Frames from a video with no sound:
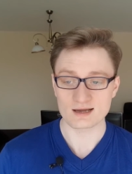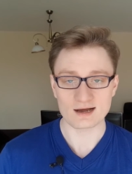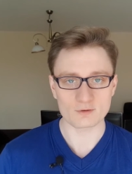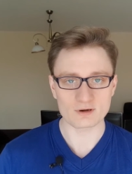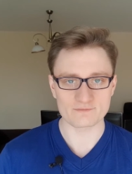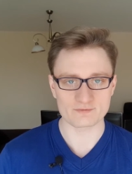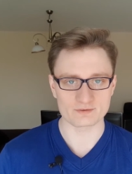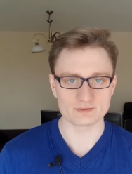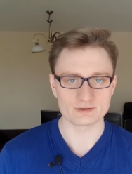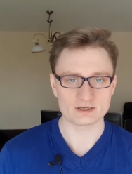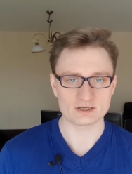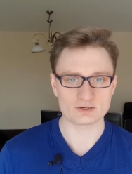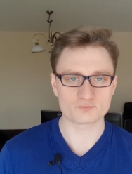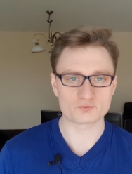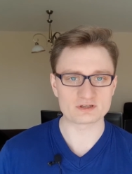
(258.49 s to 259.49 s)
However,
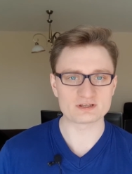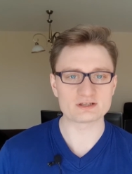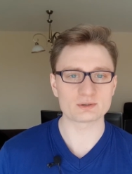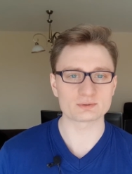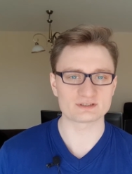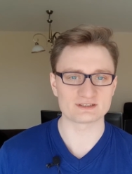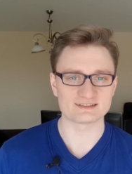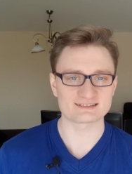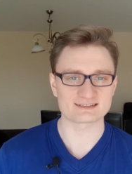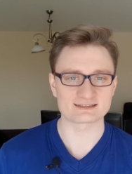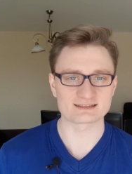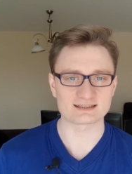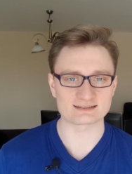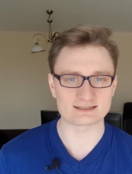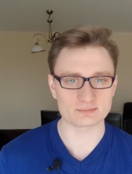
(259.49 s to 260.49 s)
if we notice
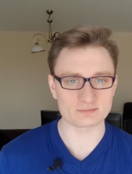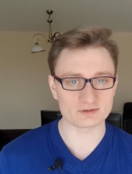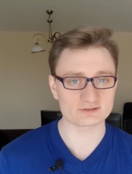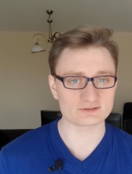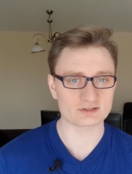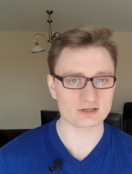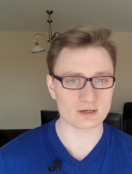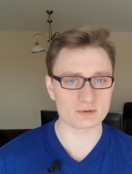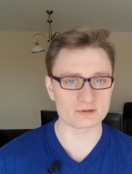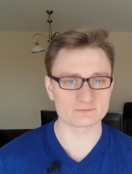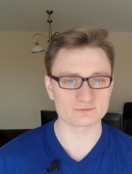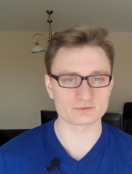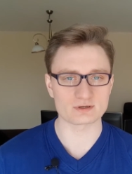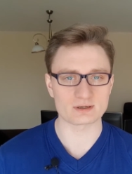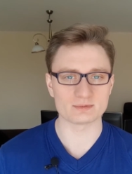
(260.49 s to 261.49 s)
that the most common
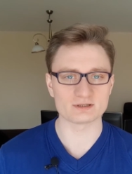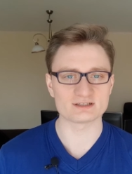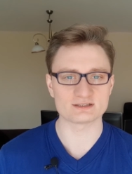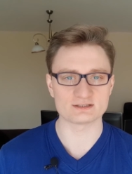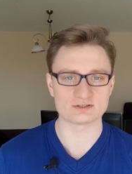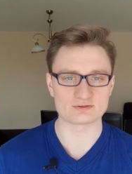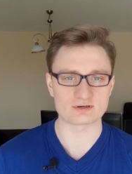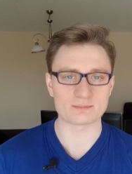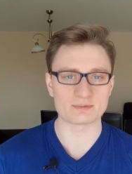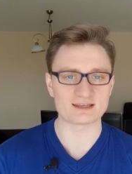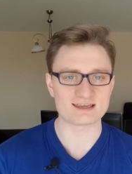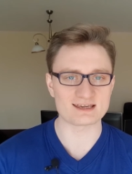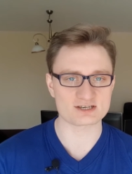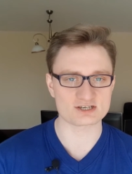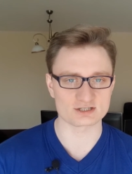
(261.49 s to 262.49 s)
vulnerability in your
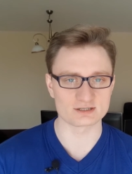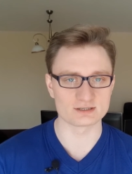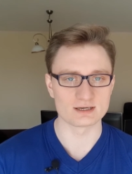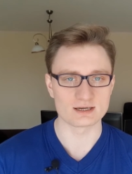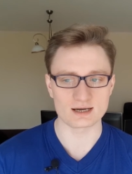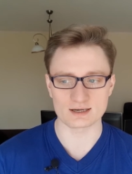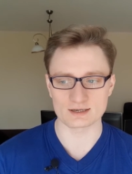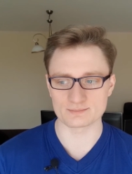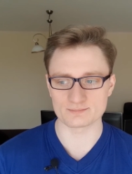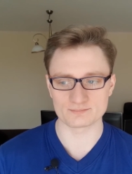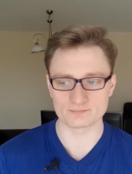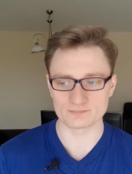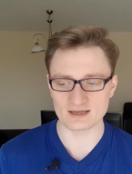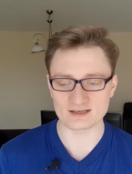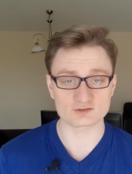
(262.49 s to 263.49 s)
application are
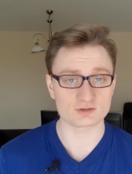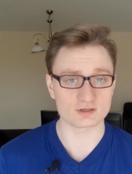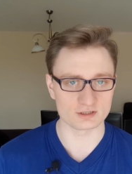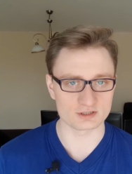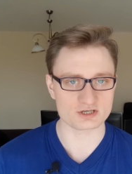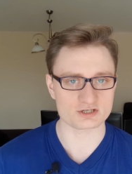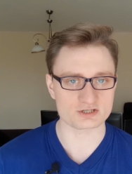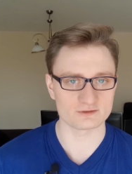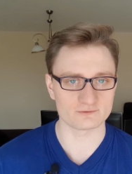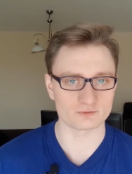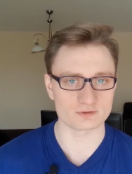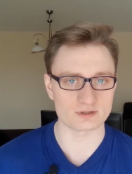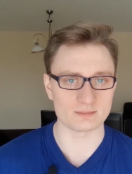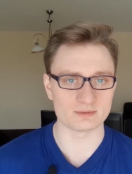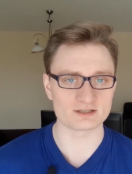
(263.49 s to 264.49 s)
SQL injection
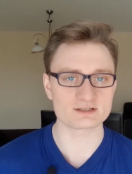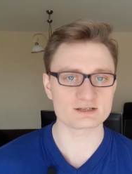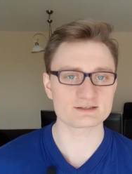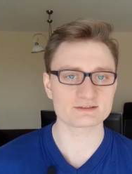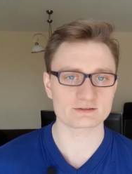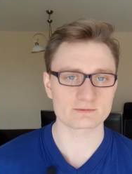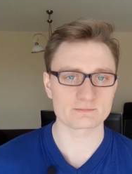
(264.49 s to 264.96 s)
vulnerabilities,